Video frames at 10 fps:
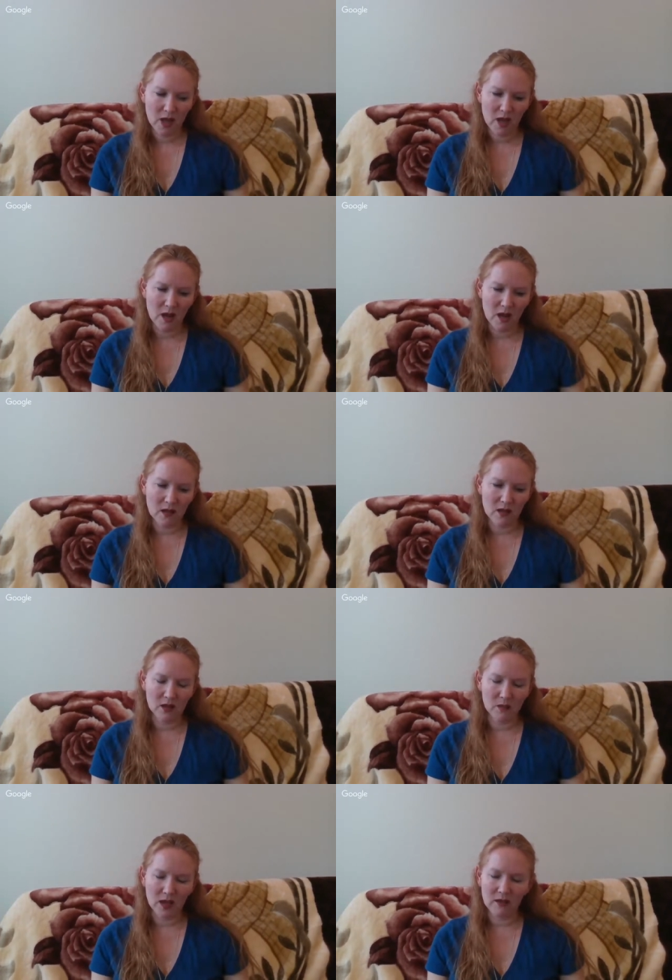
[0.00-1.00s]
And
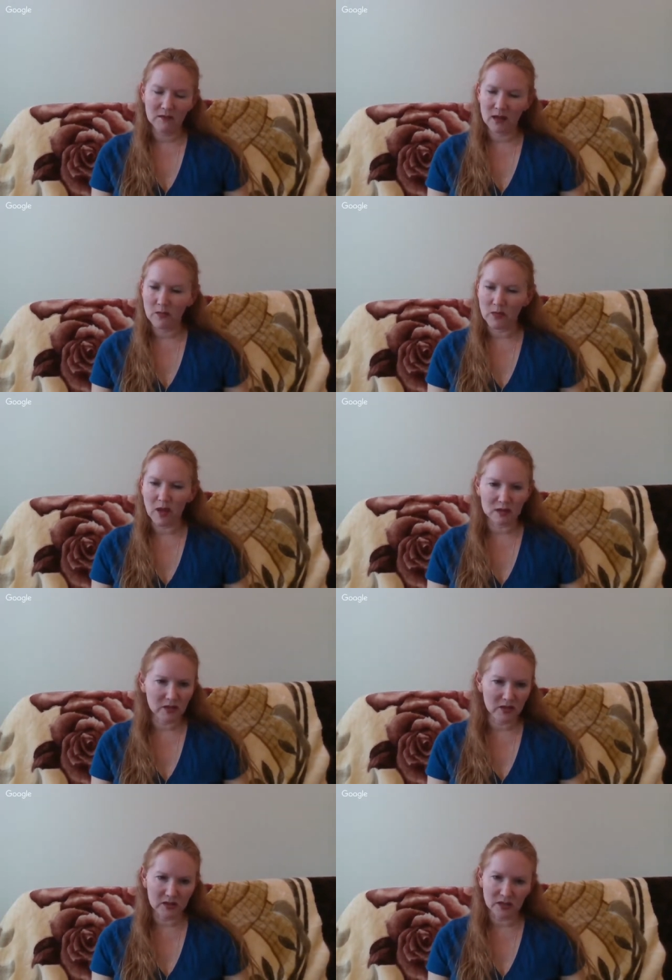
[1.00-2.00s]
then you may even have blocks
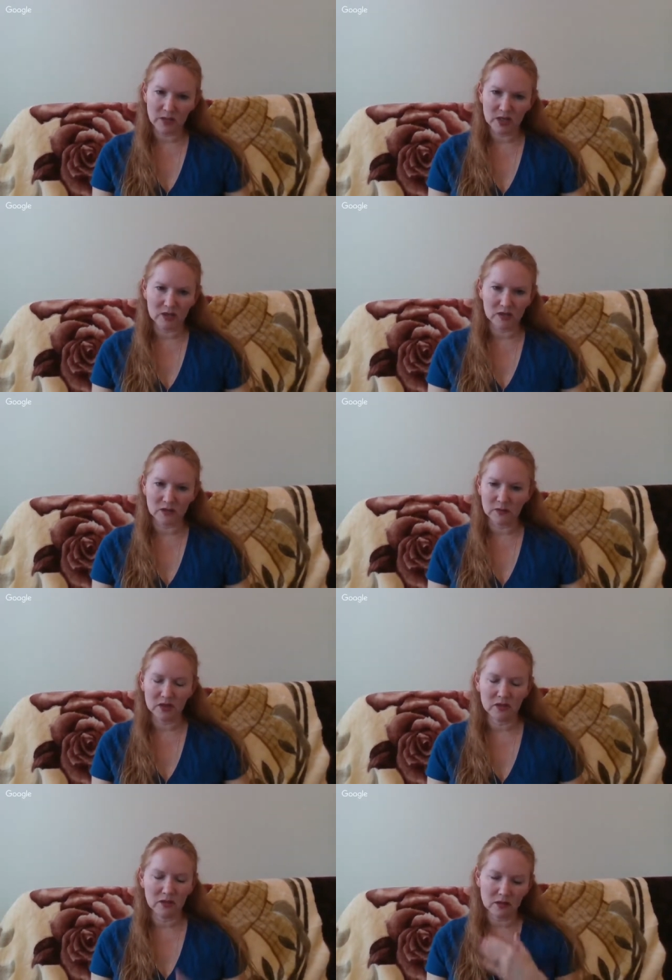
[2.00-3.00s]
to using a pendulum,
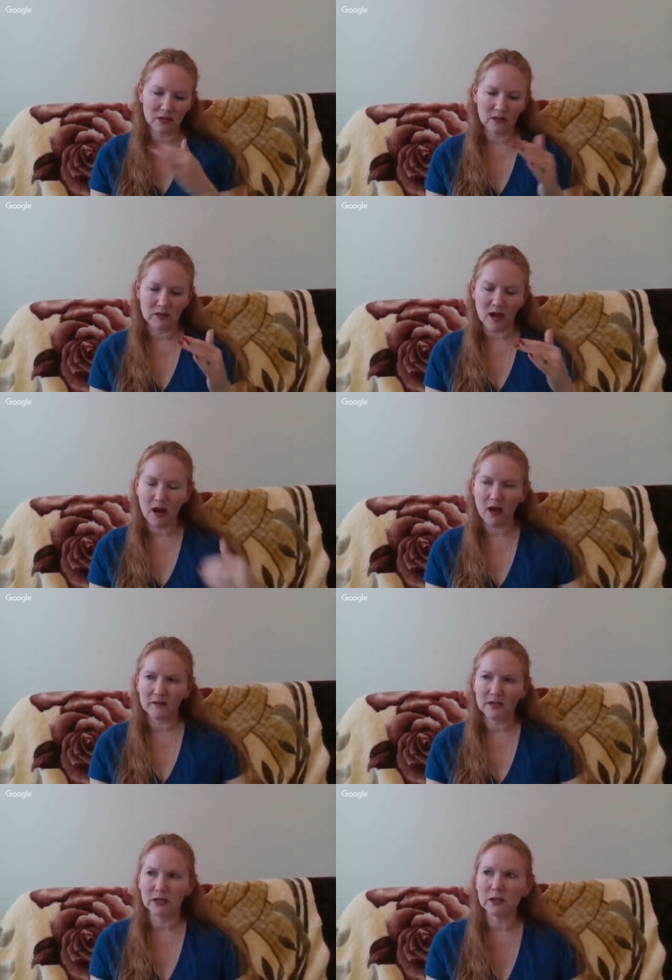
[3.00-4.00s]
which you can clear that
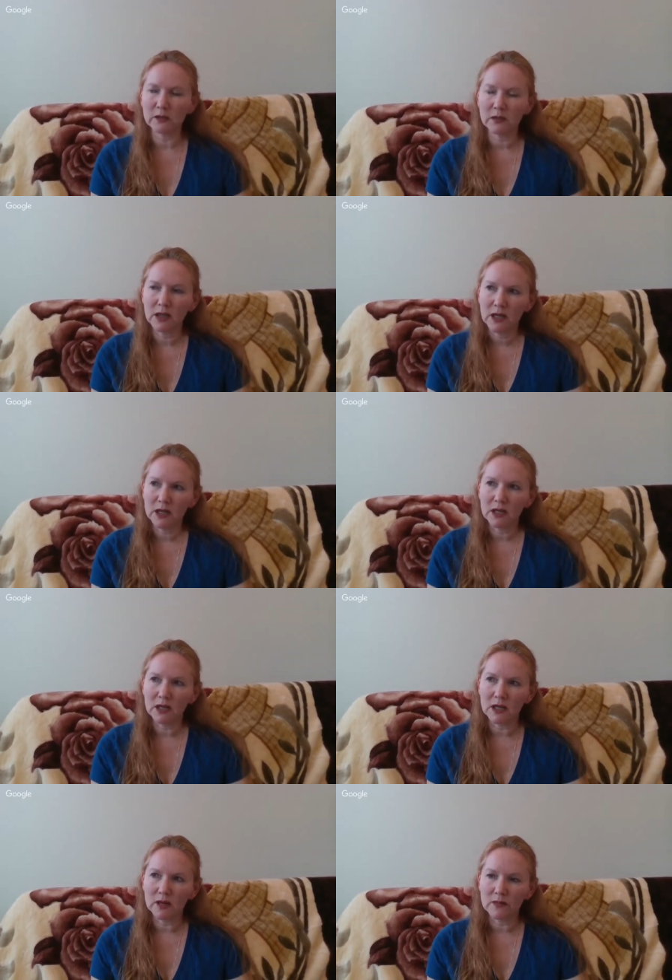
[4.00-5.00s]
off too.
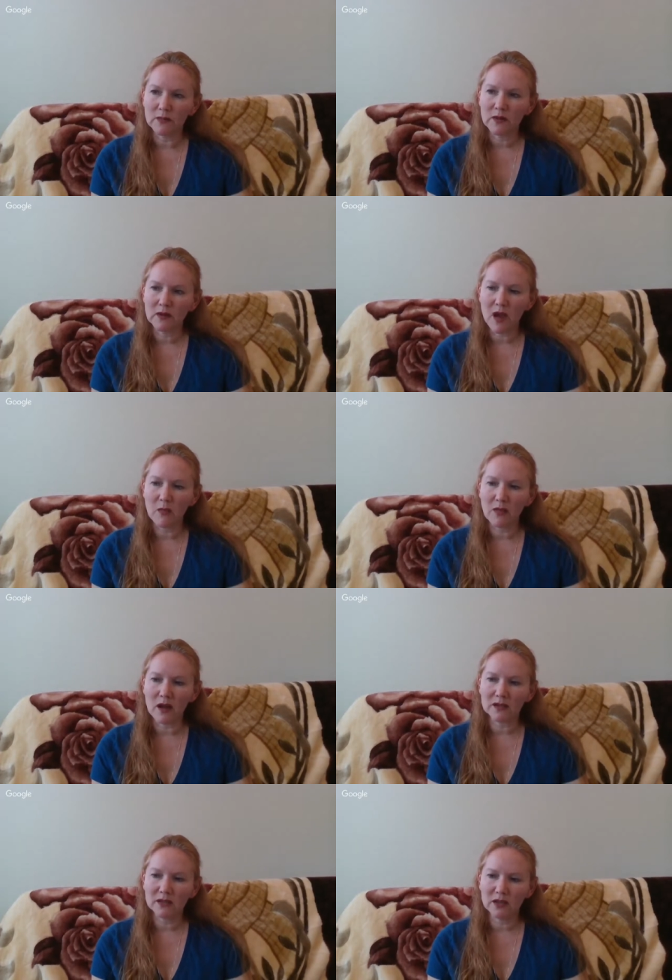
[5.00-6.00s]
You could have
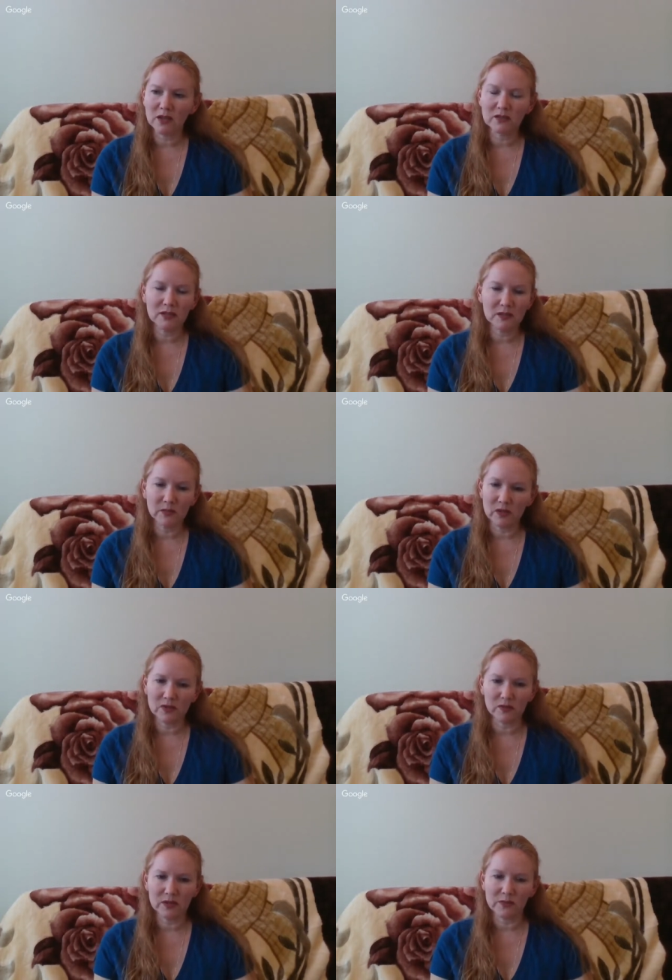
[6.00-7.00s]
blocks to using
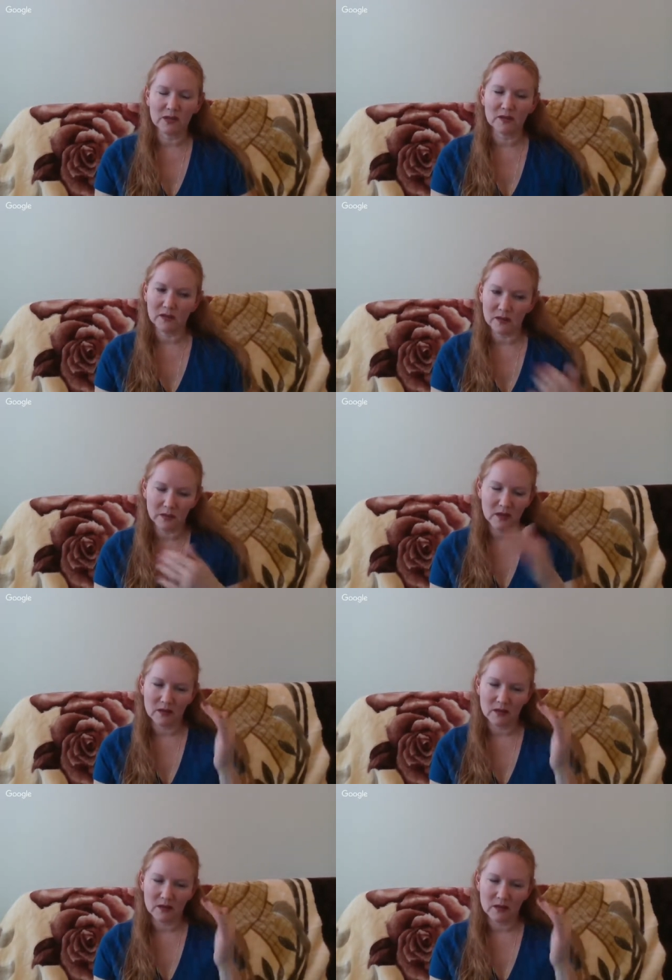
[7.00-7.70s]
spiritual response therapy.